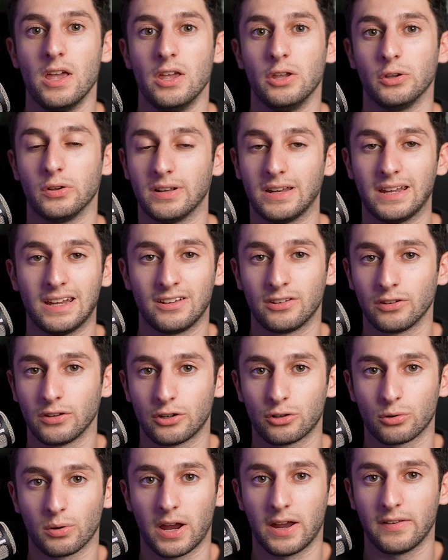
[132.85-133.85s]
you can easily
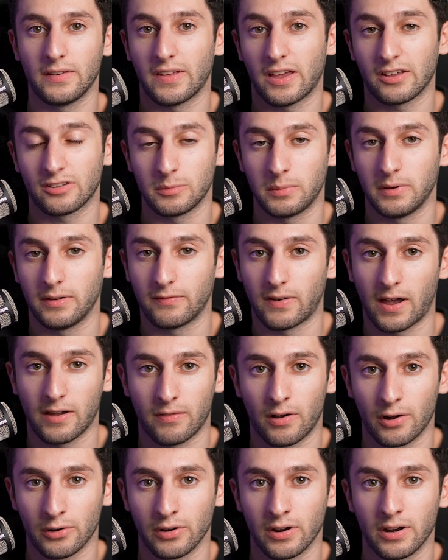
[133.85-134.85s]
trade the S&P
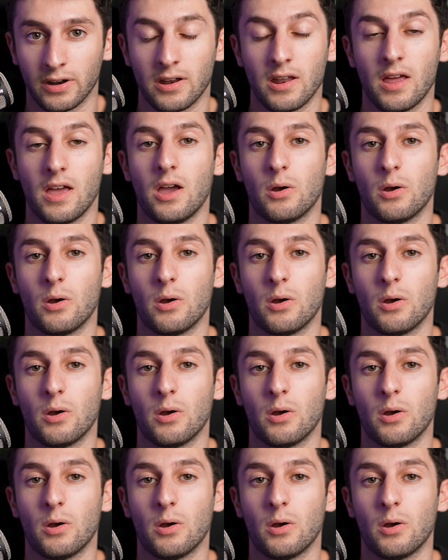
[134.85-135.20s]
500